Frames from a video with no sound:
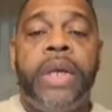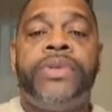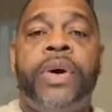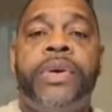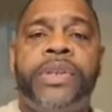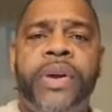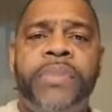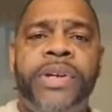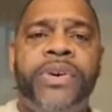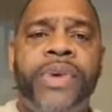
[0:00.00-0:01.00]
So it's going to
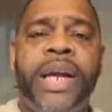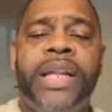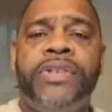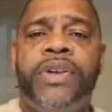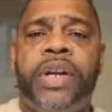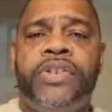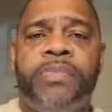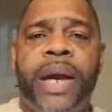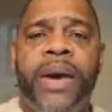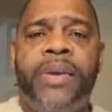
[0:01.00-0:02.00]
be great. He's going to
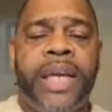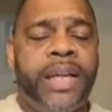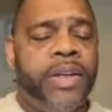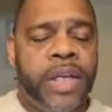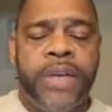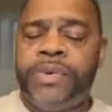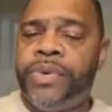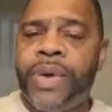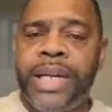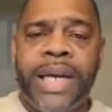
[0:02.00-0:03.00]
expound and give some
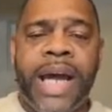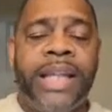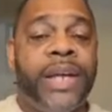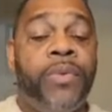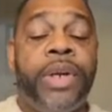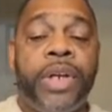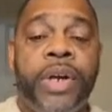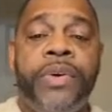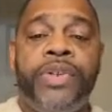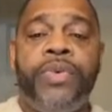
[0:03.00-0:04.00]
great knowledge. I want to
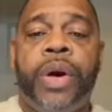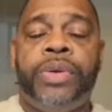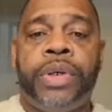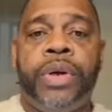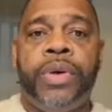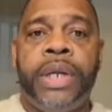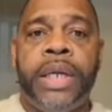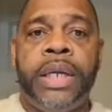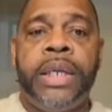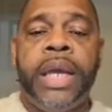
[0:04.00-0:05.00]
encourage you all to go
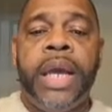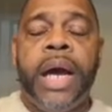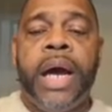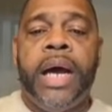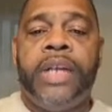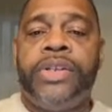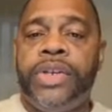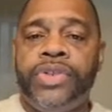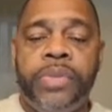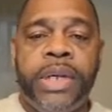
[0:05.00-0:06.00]
in. Uh, it, it,
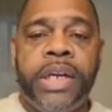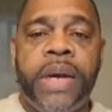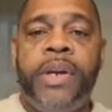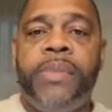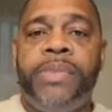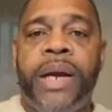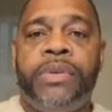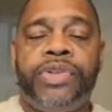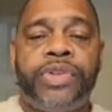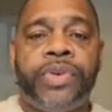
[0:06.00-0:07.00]
should be coming up there
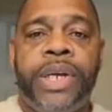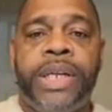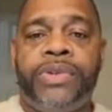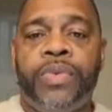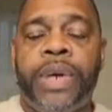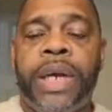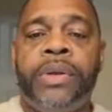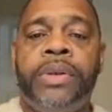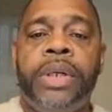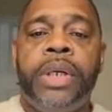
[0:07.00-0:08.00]
on the screen as
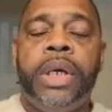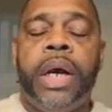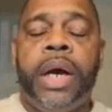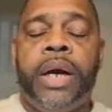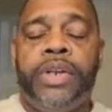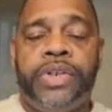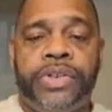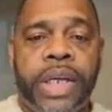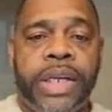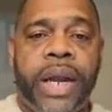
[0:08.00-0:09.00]
well. Uh, you
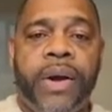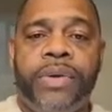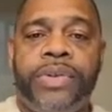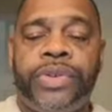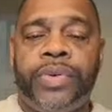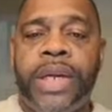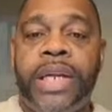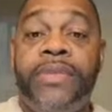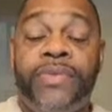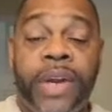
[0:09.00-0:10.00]
see it there on the
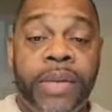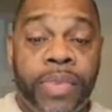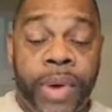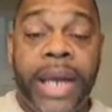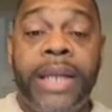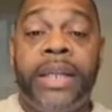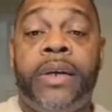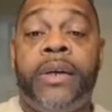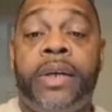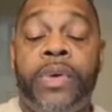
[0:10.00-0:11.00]
screen, Eventbrite.
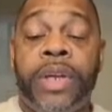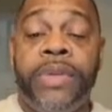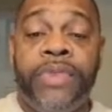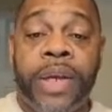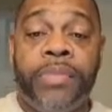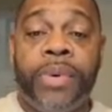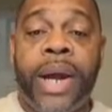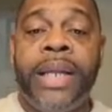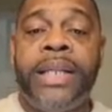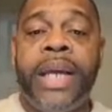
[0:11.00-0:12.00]
Uh, go to
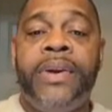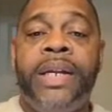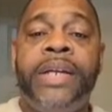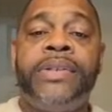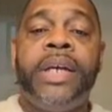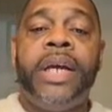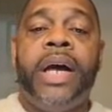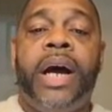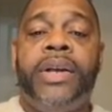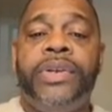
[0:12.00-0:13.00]
Eventbrite. There it is.
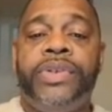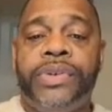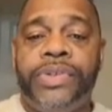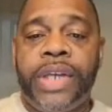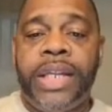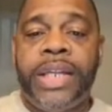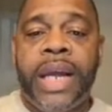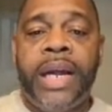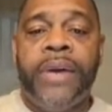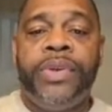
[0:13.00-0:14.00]
Uh, you should see it
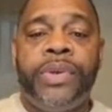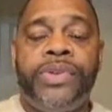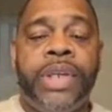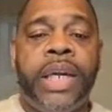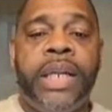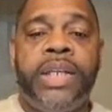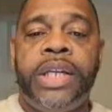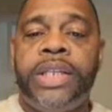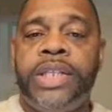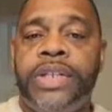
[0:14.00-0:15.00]
there. You'll see it. You
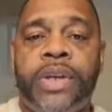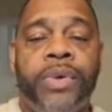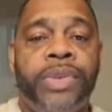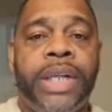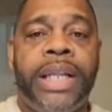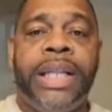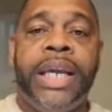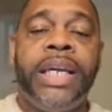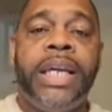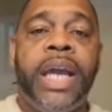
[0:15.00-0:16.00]
can you just go to that
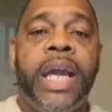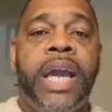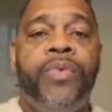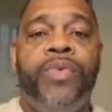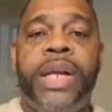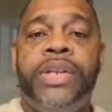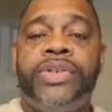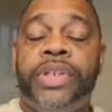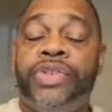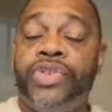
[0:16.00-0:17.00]
link and
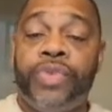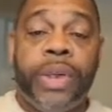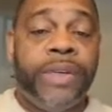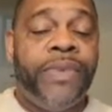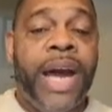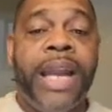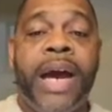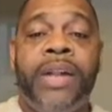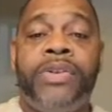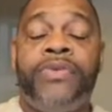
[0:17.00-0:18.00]
register. It's
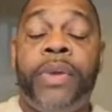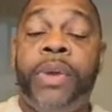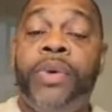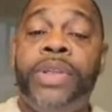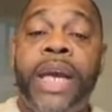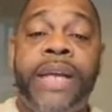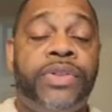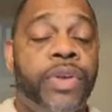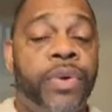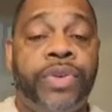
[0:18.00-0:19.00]
$25 for both days.
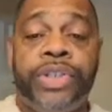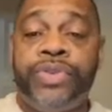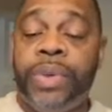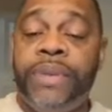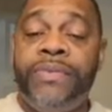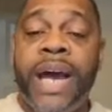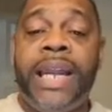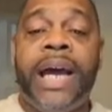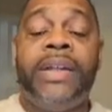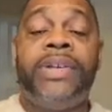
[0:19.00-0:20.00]
Total, just
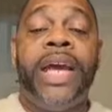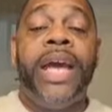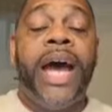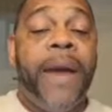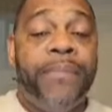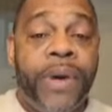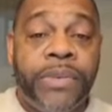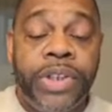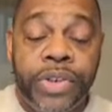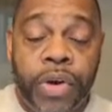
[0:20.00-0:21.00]
$25. I
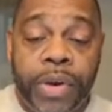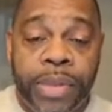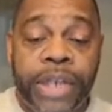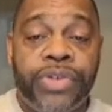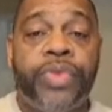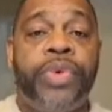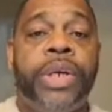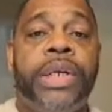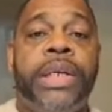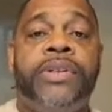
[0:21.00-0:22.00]
promise you it's going to bless you
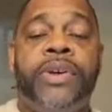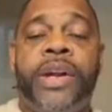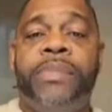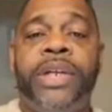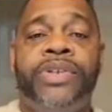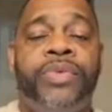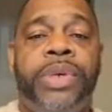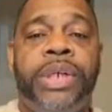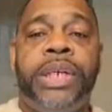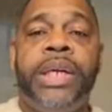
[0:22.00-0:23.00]
real good. It's going to bless you
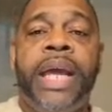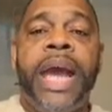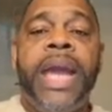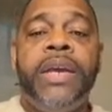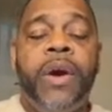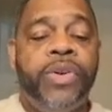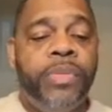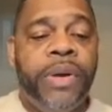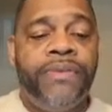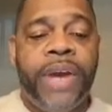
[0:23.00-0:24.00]
real good. Hey, y'all do
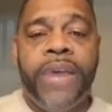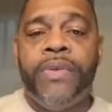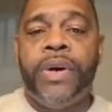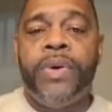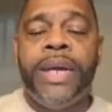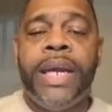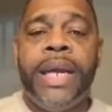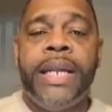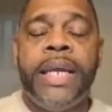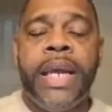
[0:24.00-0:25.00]
me a favor. Go
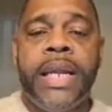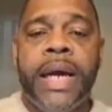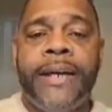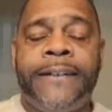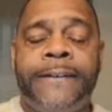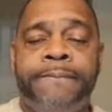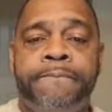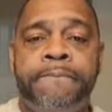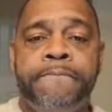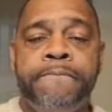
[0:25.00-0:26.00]
ahead and...
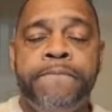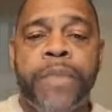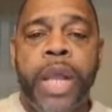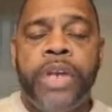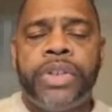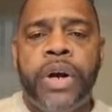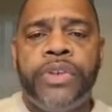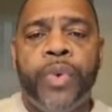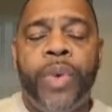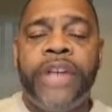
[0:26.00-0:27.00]
Um,
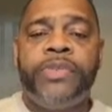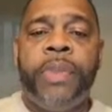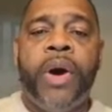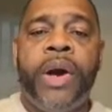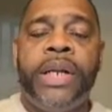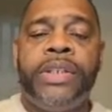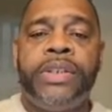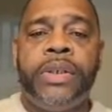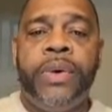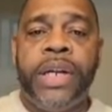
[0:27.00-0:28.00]
Start your watch parties.
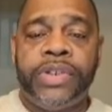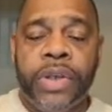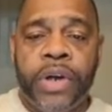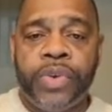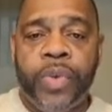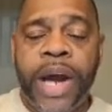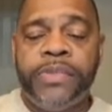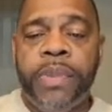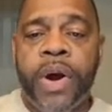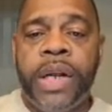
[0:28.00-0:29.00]
Go ahead and start your
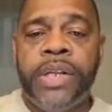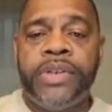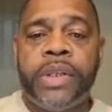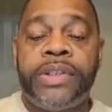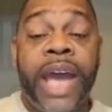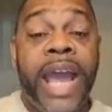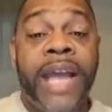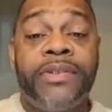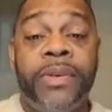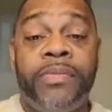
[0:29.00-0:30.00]
watch parties and
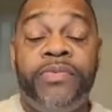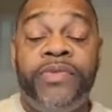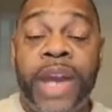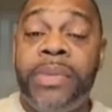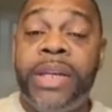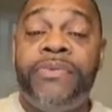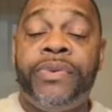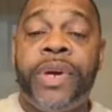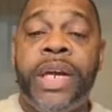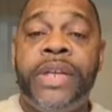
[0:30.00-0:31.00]
tag some family and
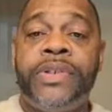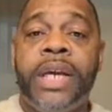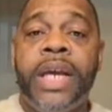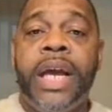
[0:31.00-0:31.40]
friends.